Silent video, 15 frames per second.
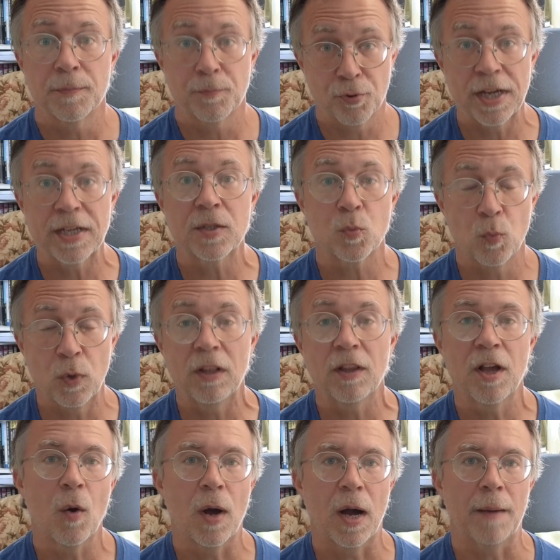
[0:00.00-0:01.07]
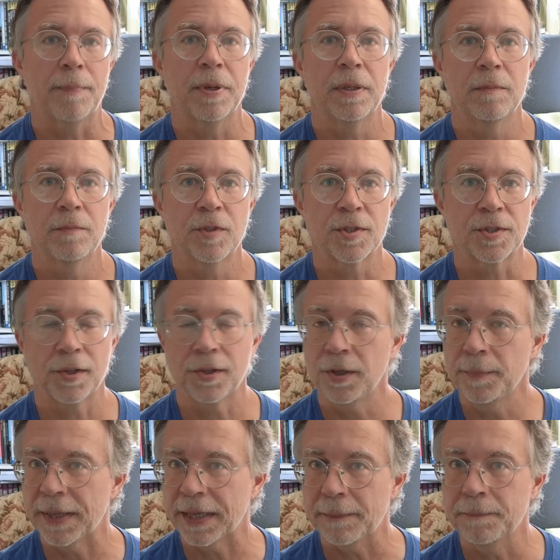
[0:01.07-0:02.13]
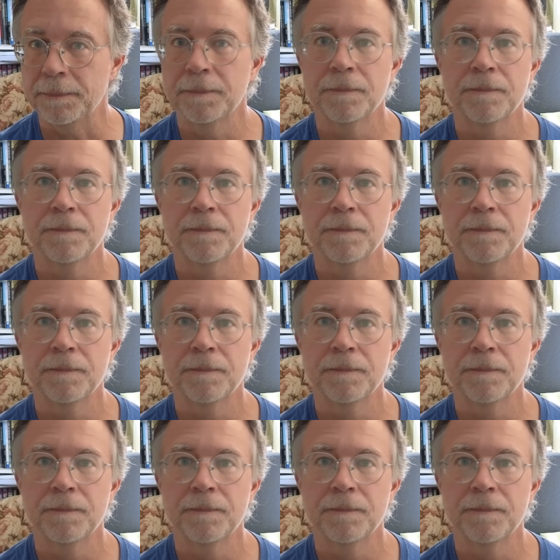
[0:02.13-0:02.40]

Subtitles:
the price will go up just a little bit.